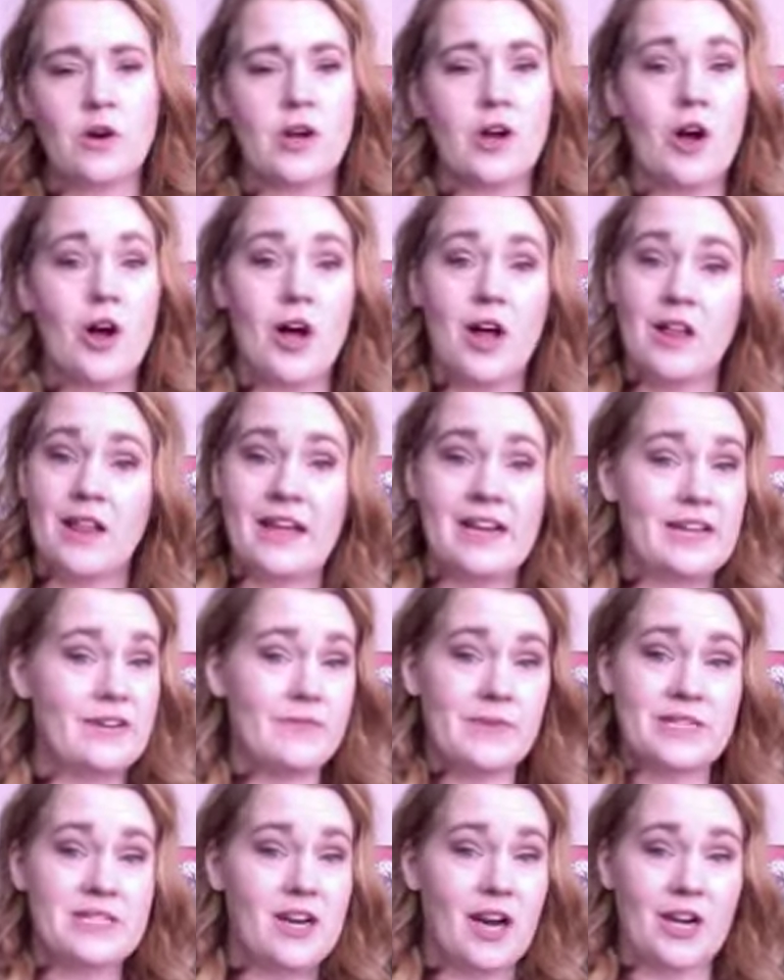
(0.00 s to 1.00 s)
call any
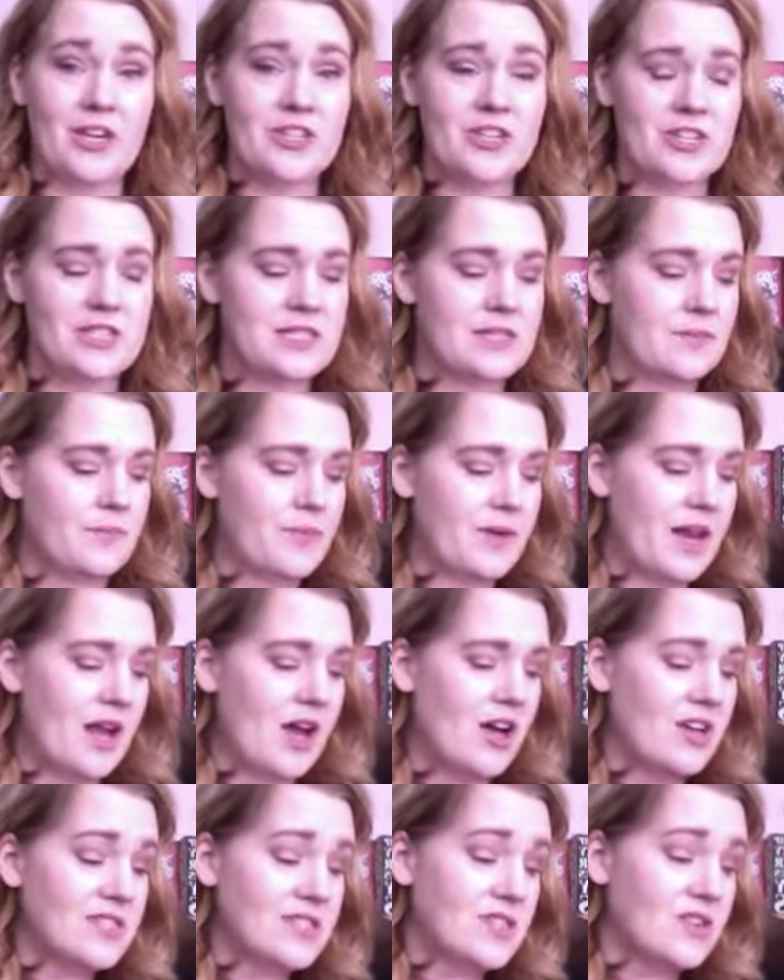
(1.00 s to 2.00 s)
of my doctors, but
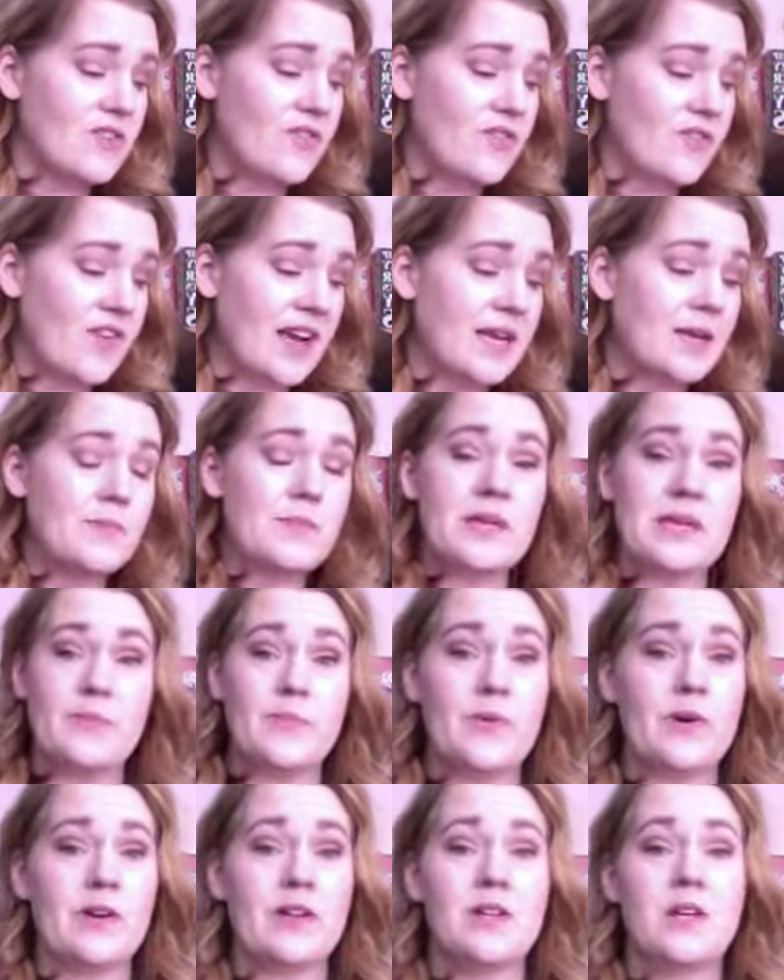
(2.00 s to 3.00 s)
also find
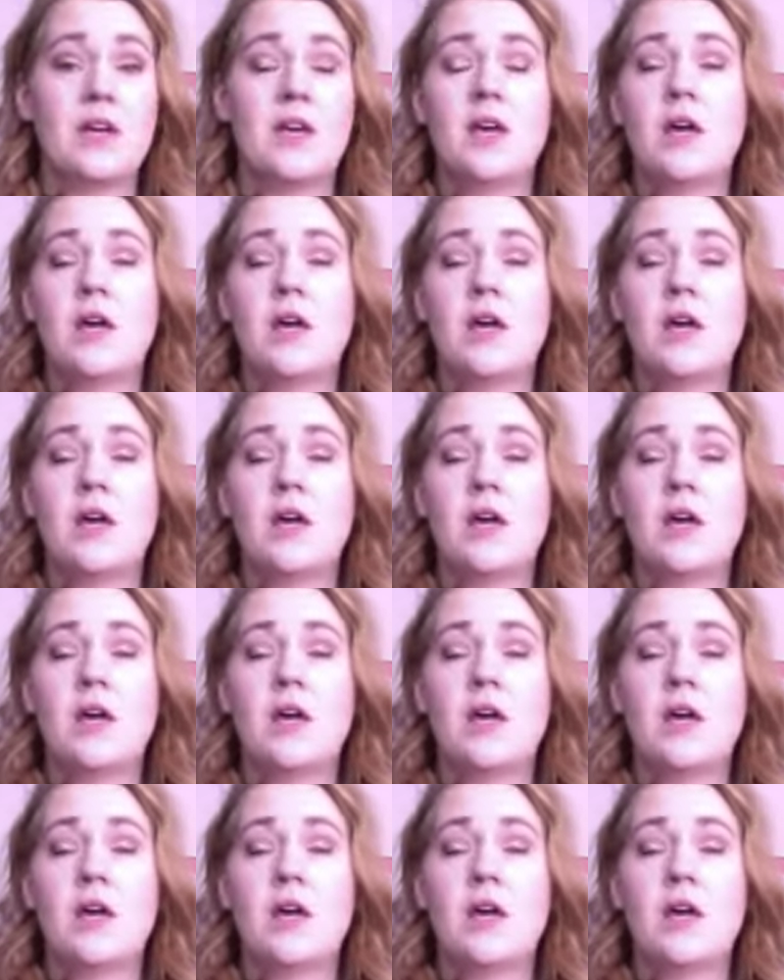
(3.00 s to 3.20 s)
people.